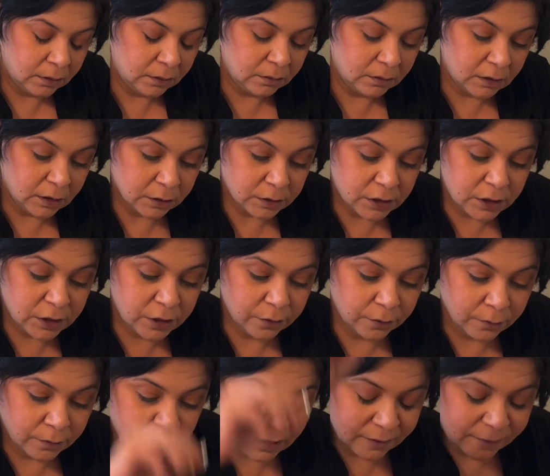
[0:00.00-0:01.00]
the
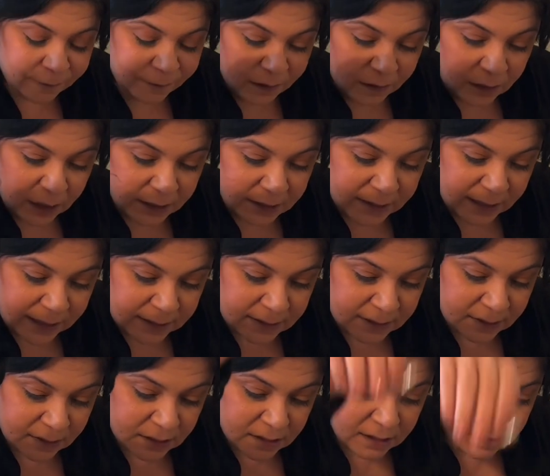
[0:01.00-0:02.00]
tooth. I feel like that's
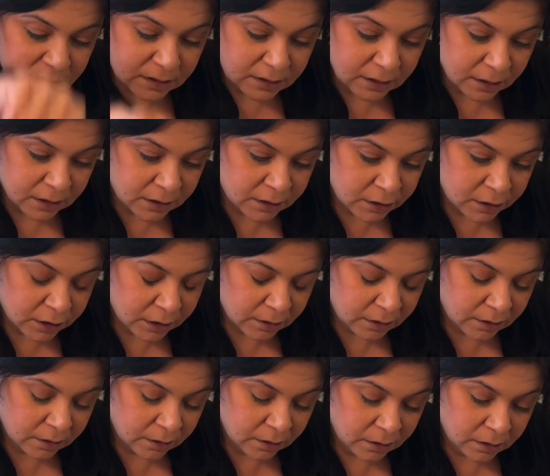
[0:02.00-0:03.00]
the
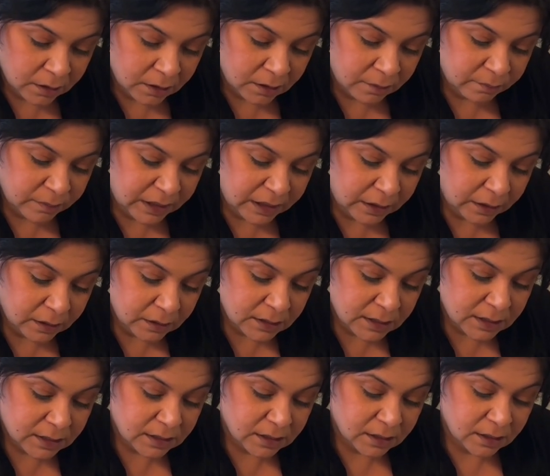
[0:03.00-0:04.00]
seduction
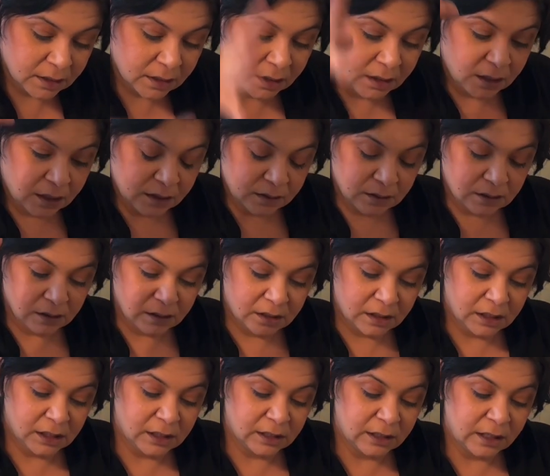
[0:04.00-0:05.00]
piece, the
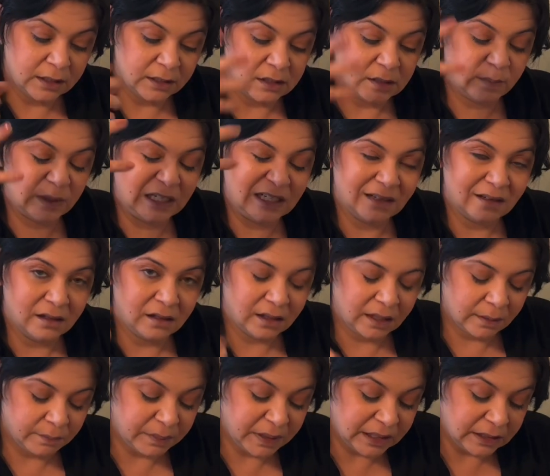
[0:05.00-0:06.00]
thing that has been
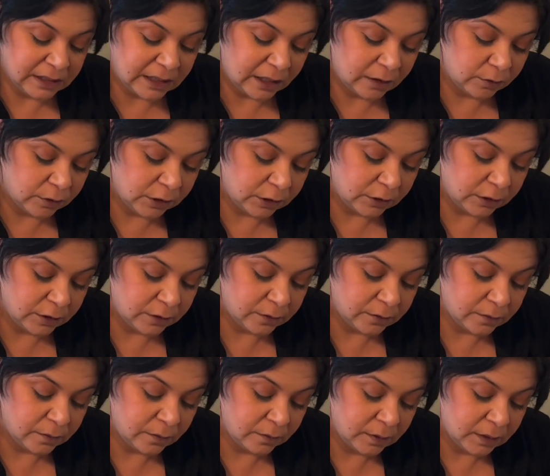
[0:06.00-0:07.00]
clamping down on
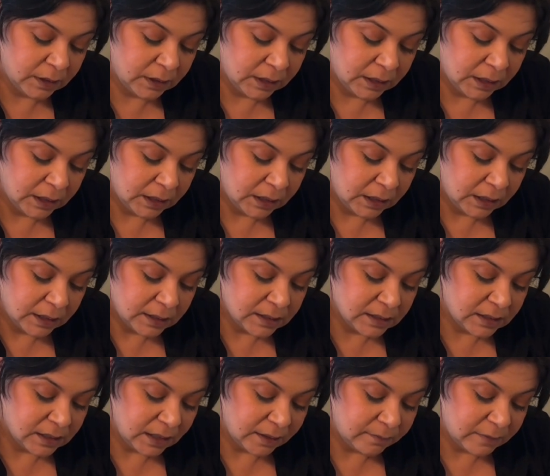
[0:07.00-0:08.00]
you.
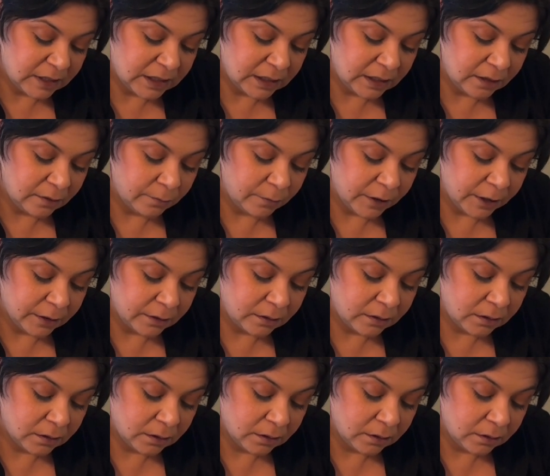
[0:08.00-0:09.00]
Same thing
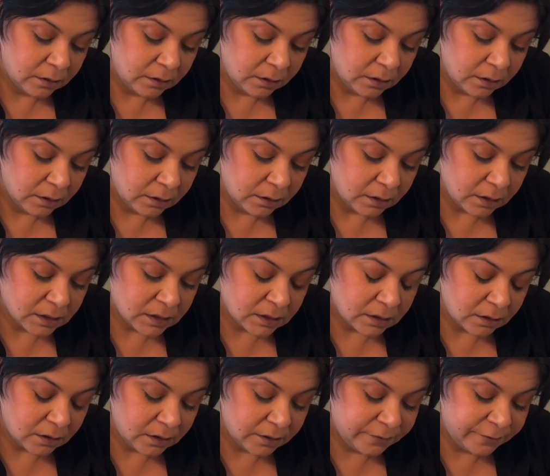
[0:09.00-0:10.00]
with the
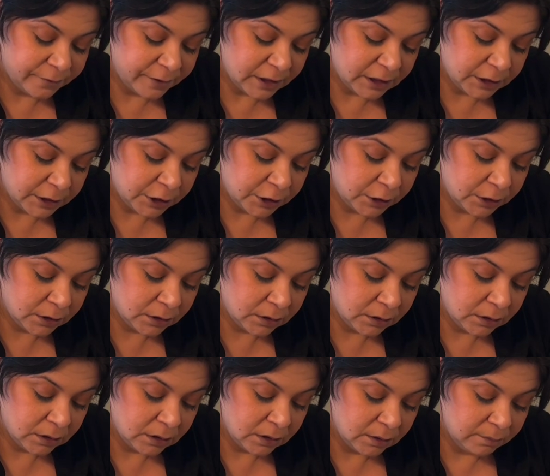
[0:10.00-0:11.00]
starfish
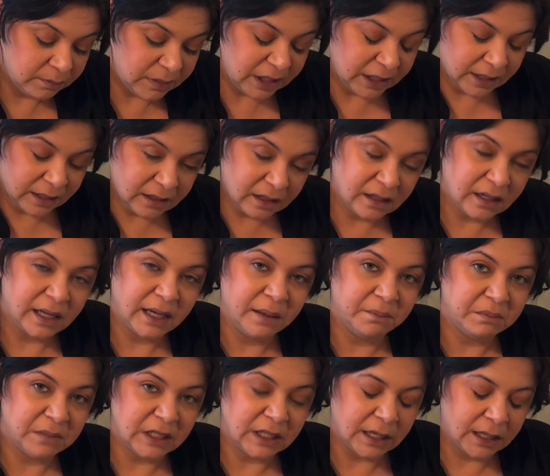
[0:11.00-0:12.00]
being
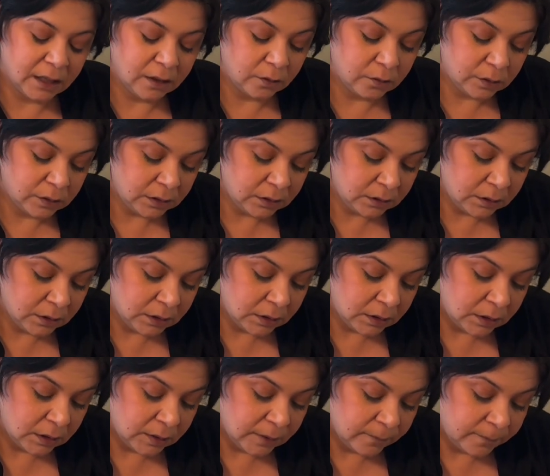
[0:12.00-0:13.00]
clamped down.
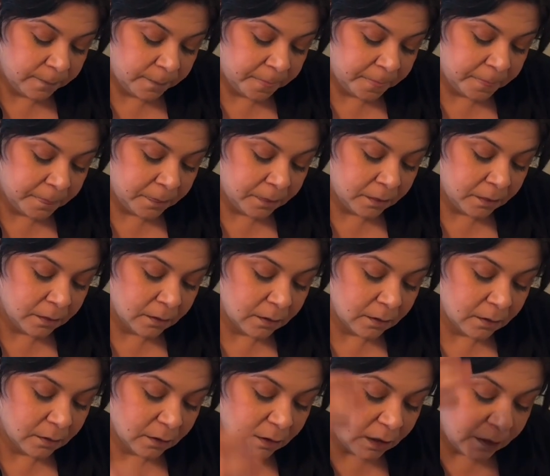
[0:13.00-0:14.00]

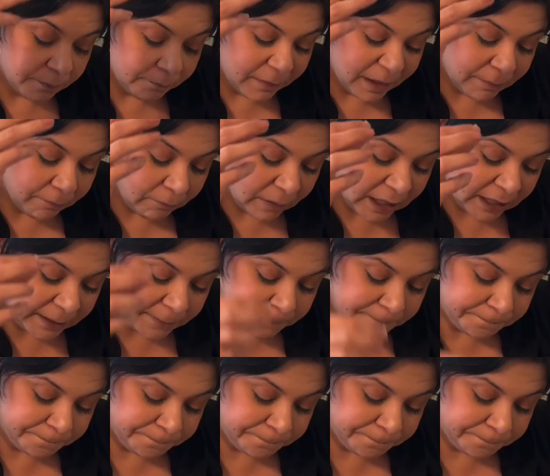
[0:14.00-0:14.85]
Commitment.